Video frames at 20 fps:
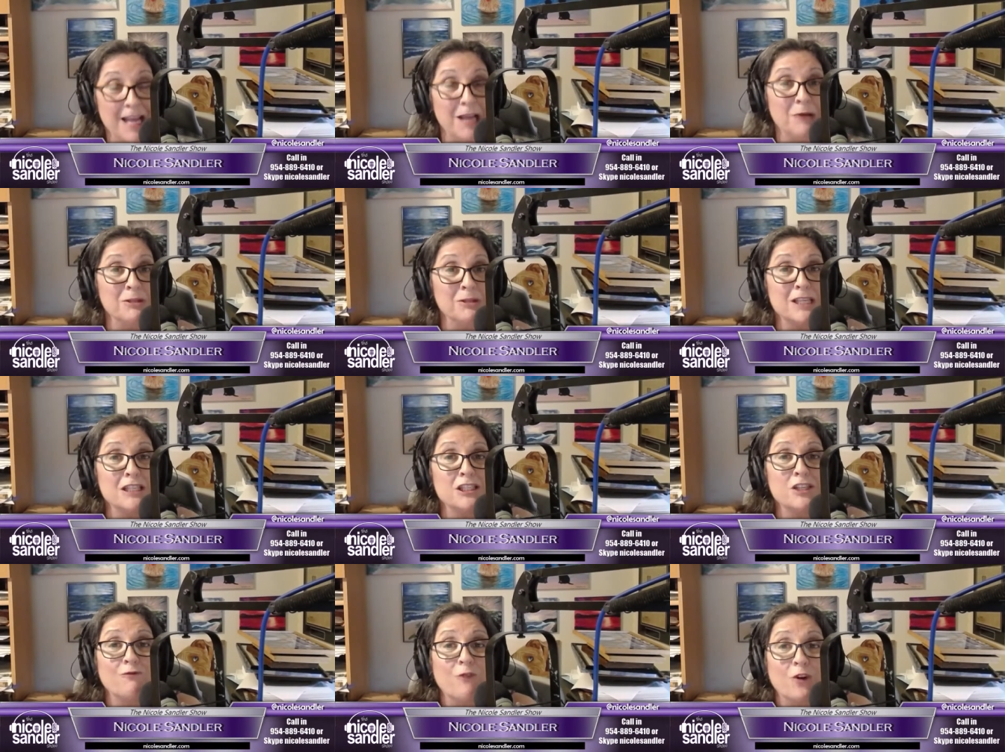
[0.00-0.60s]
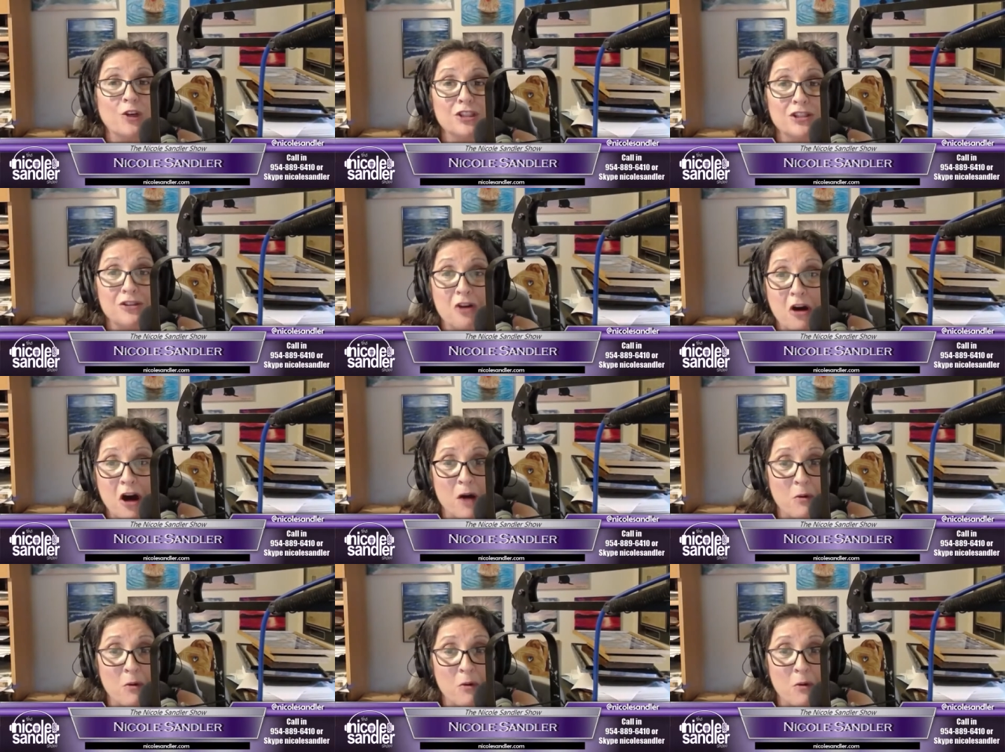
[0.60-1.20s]
It was his first
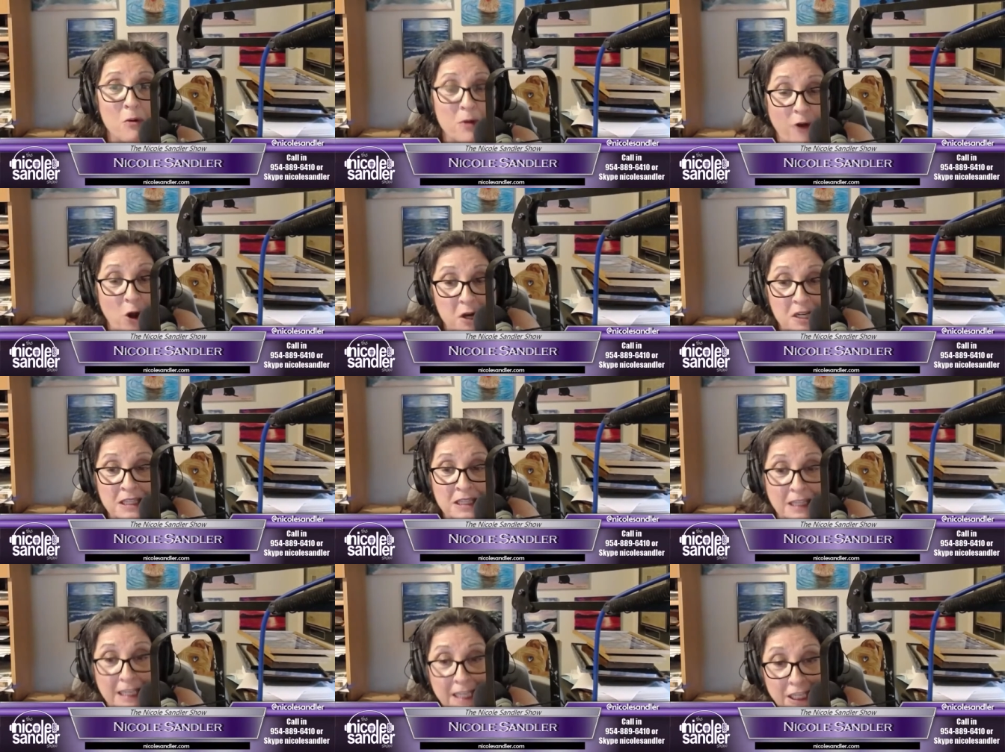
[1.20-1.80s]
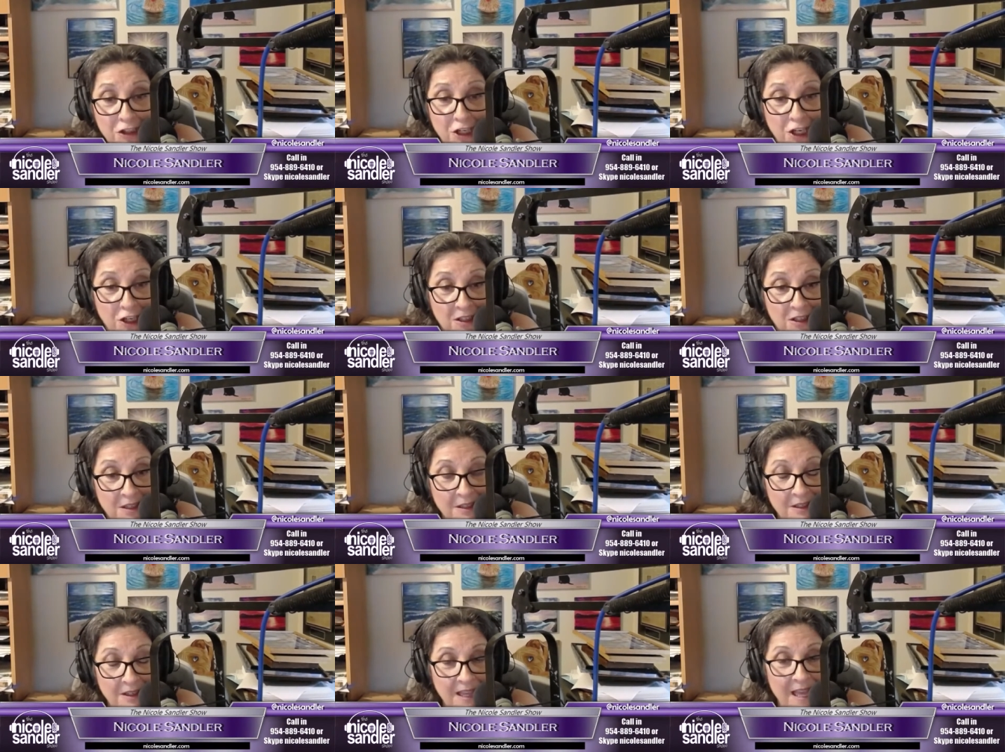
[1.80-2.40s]
call with a foreign
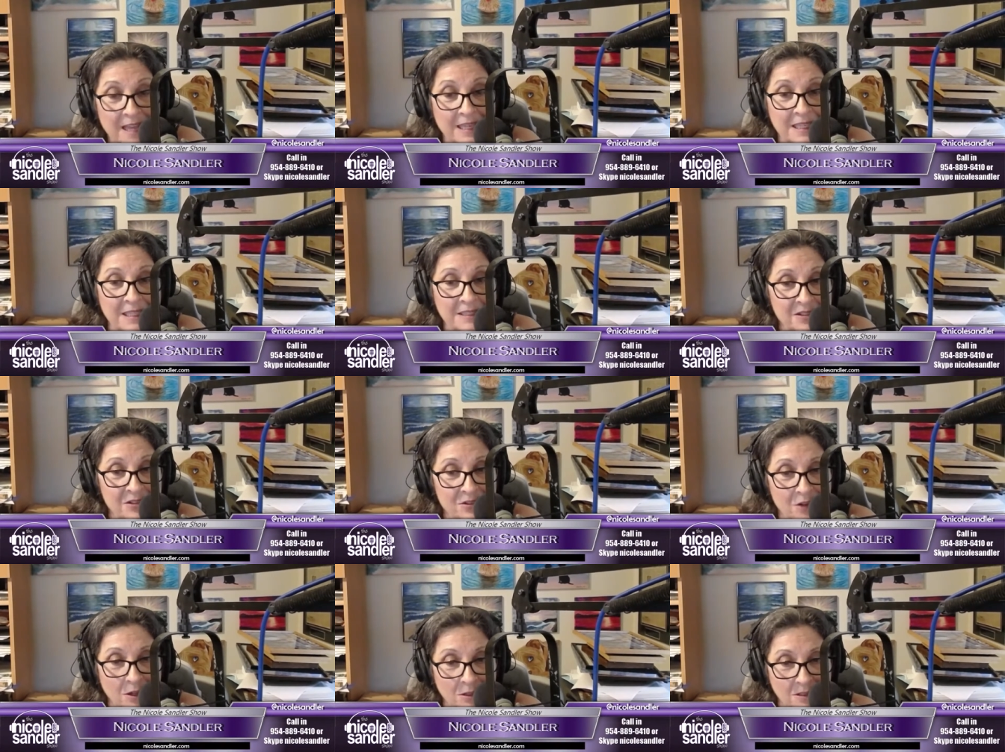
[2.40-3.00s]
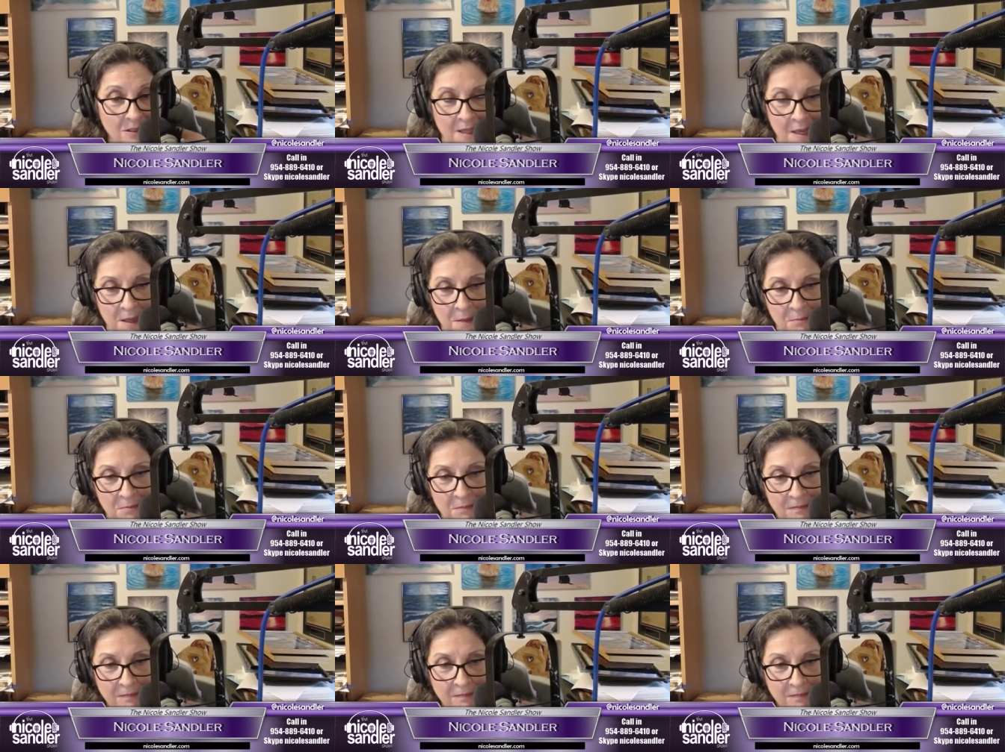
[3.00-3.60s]
leader, and he insulted
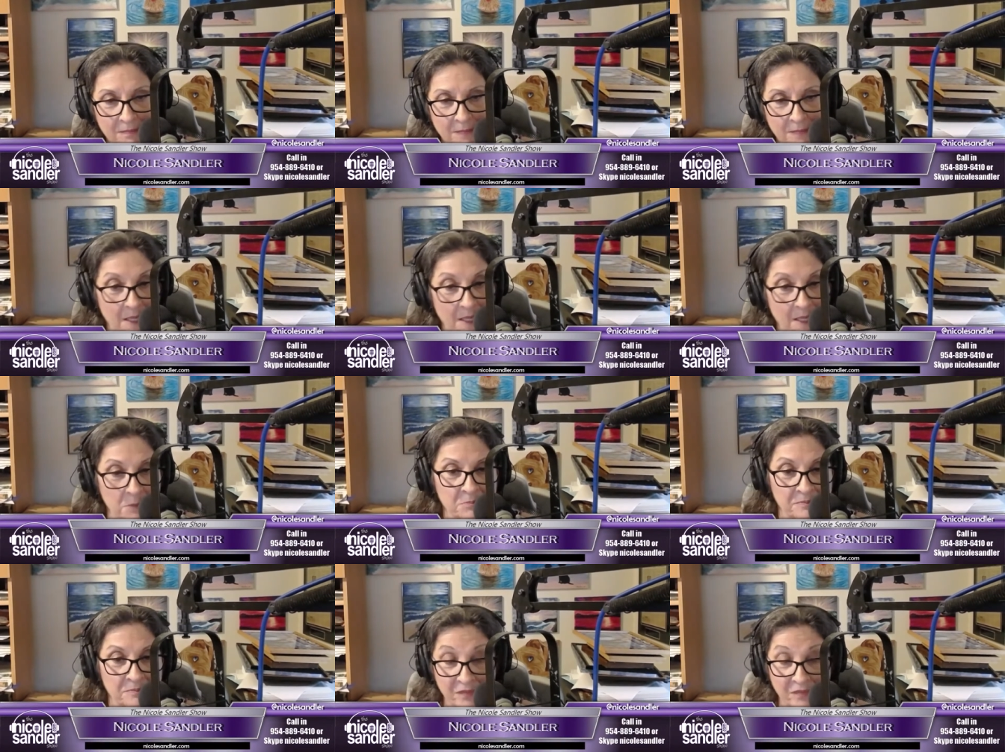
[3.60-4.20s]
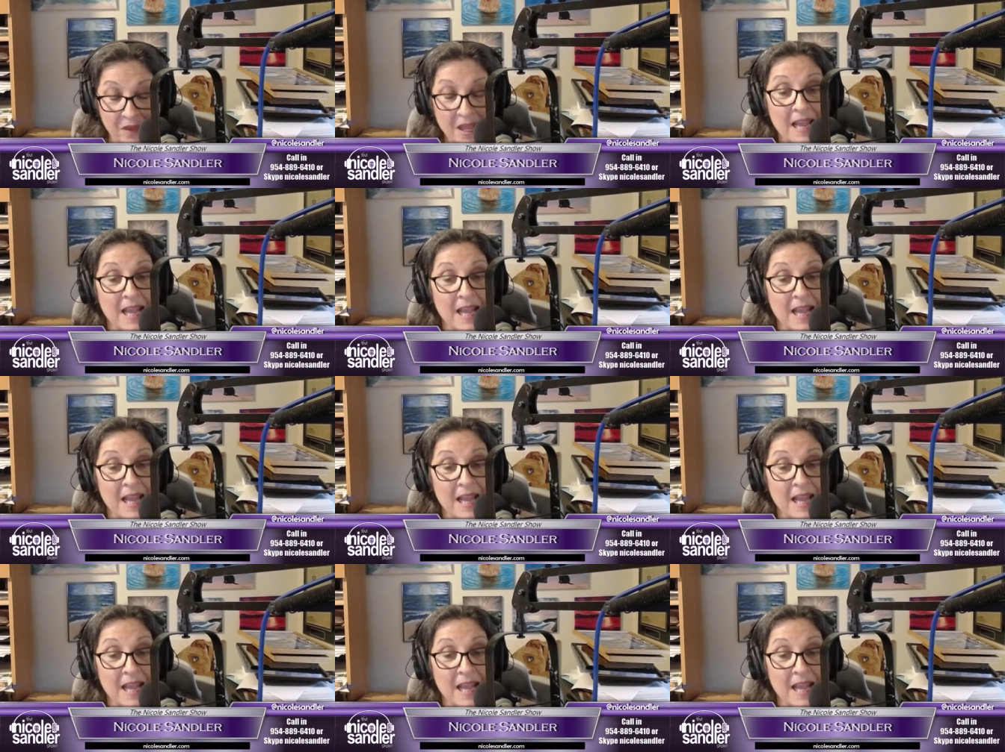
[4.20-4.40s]
them. Him.